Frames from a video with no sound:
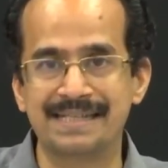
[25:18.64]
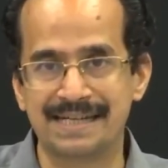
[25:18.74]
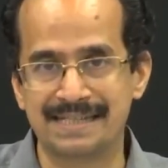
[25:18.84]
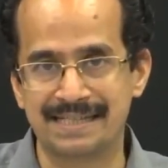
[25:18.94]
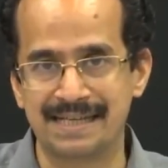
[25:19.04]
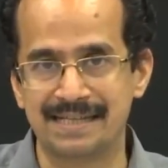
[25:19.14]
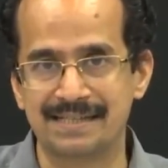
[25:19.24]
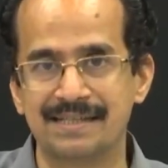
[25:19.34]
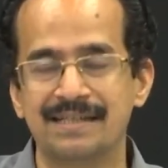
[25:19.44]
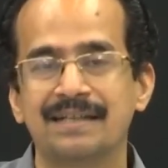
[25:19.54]
If
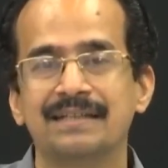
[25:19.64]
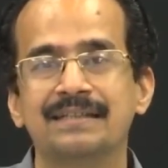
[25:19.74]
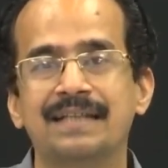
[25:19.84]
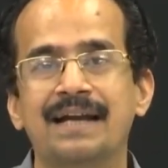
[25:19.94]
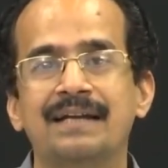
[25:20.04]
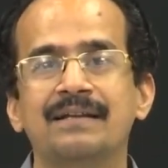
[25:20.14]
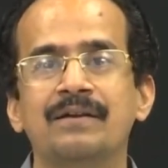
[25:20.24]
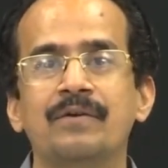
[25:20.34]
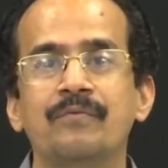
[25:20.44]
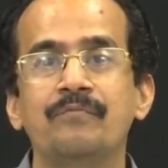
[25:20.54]
organizational
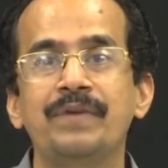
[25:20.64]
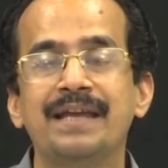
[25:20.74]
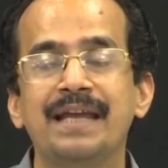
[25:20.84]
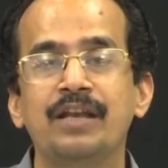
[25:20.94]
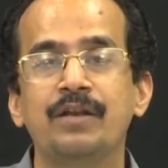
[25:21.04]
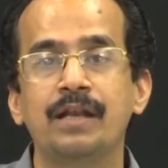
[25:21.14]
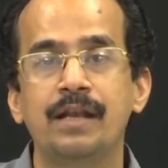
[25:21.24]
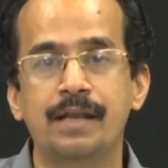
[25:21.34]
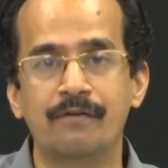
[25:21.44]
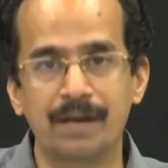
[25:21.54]
leadership
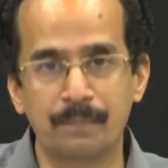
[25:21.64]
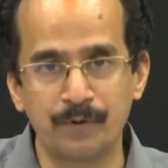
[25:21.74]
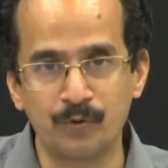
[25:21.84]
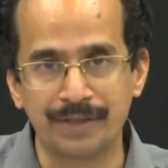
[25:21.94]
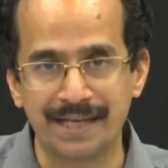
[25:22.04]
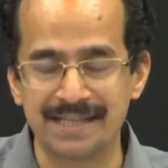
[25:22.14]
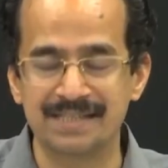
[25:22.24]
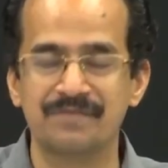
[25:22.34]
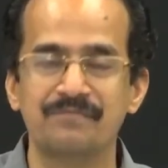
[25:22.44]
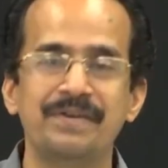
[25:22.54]
is not of the
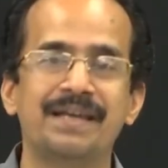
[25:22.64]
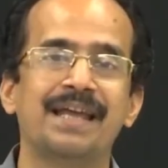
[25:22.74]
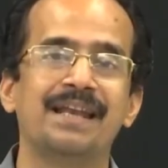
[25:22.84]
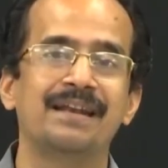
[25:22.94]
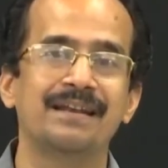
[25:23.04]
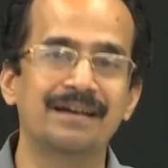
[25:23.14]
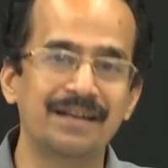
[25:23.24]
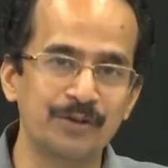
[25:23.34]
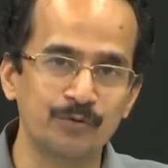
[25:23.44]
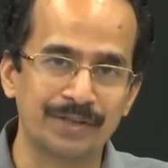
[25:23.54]
growth mindset,
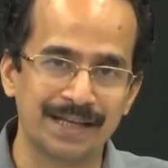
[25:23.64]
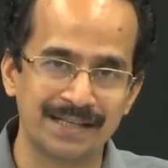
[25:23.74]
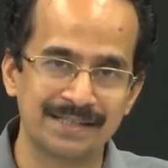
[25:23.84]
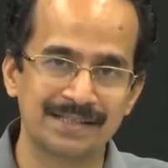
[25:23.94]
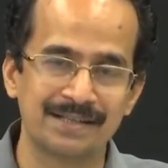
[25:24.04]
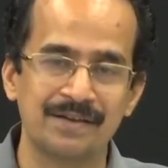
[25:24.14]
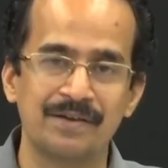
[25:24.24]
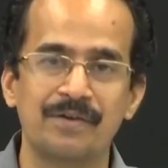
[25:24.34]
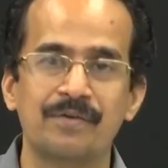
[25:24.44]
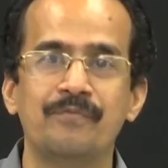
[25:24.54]
learning do not
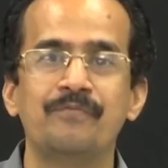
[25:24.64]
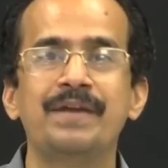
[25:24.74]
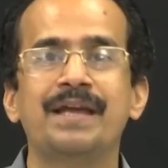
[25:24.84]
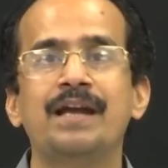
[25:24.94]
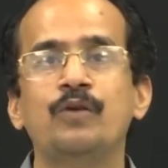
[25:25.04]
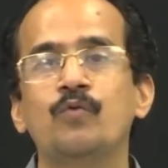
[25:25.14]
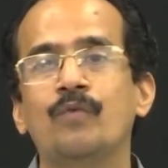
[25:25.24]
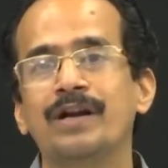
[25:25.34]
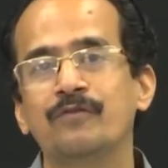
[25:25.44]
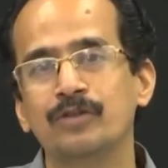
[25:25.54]
take place,
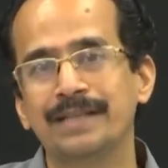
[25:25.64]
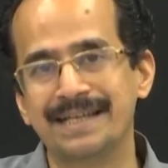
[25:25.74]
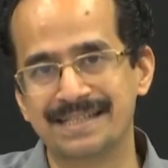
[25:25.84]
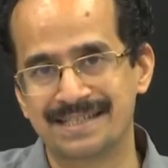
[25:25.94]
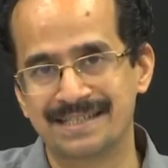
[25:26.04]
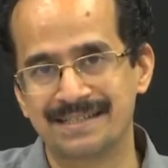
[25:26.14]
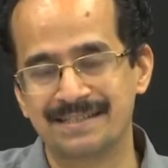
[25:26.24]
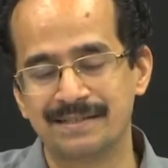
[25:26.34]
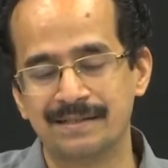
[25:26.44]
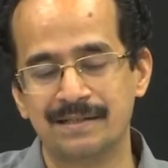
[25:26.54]
innovation do not
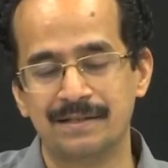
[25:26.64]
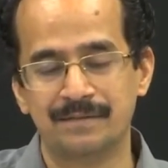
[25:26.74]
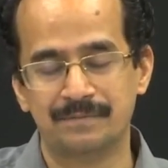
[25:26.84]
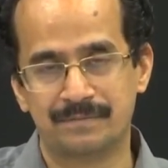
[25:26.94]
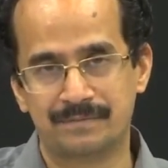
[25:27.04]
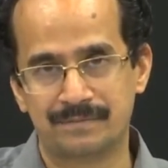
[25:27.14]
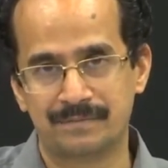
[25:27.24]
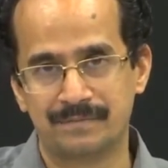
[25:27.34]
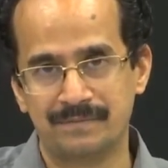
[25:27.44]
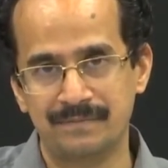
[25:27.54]
take place,
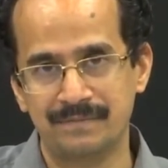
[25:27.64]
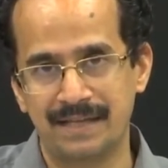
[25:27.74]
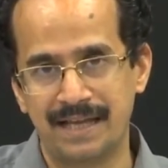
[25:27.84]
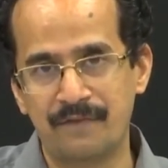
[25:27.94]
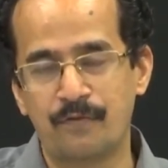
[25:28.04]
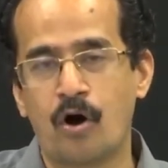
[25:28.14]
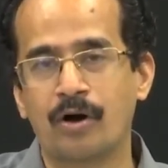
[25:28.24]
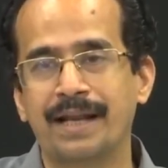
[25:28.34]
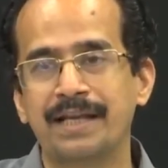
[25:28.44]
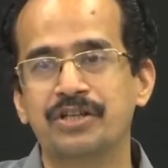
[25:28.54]
and transformational
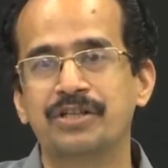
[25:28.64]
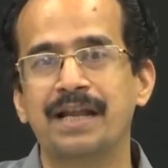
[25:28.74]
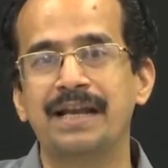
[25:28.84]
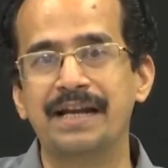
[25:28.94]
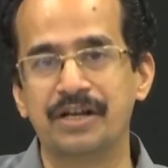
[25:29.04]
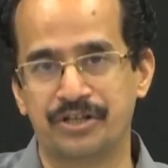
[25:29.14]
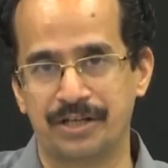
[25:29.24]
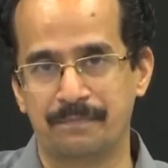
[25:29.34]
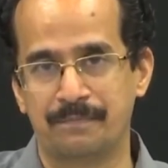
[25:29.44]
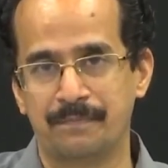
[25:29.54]
changes do not
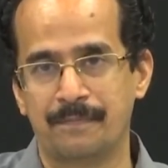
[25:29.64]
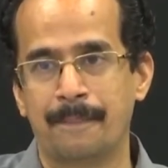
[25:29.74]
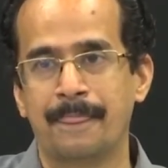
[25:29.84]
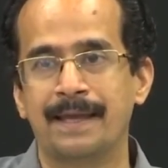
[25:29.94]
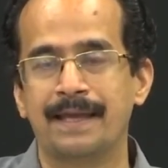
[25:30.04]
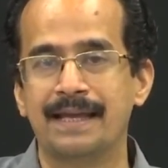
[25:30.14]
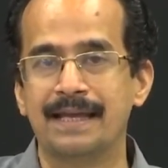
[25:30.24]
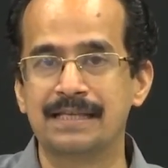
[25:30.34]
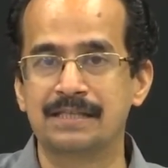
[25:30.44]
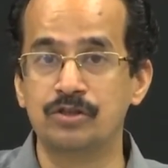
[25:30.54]
come out of
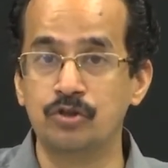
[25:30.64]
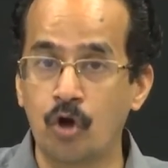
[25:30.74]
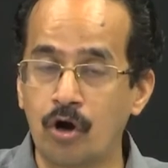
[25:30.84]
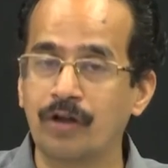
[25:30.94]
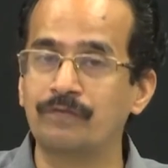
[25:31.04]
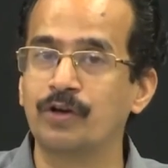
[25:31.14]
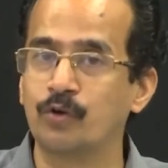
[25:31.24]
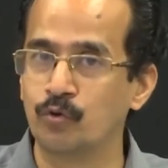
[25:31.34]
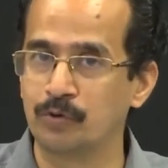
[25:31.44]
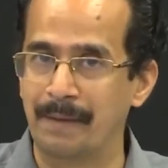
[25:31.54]
those kind of
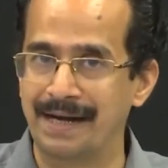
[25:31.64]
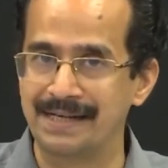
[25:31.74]
organization.